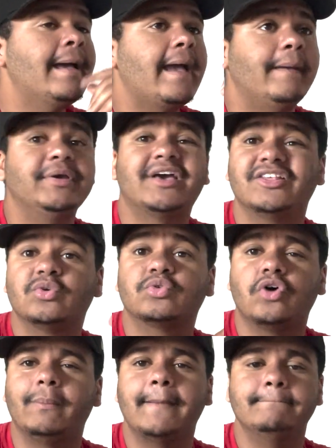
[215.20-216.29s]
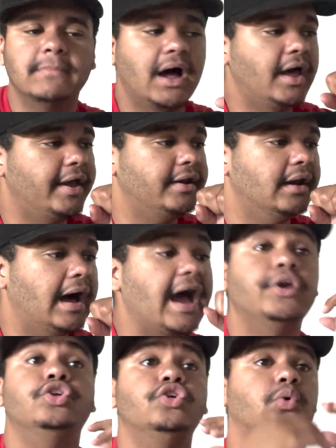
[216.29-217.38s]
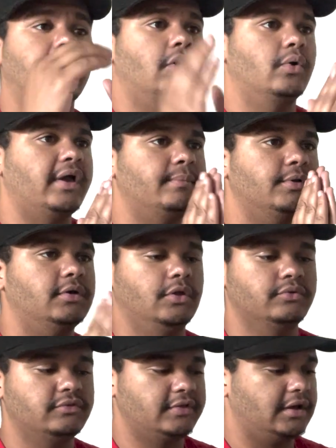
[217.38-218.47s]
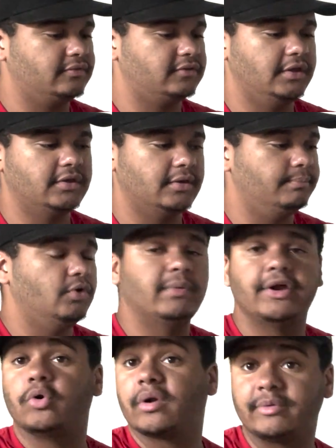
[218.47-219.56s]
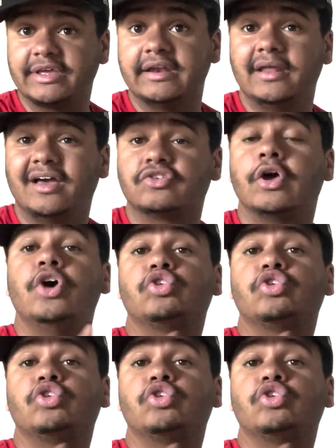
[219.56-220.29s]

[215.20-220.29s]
and because it was on my mind, I knew, like, okay, I'm going to close this out, take it, boom, I know what I'm getting next,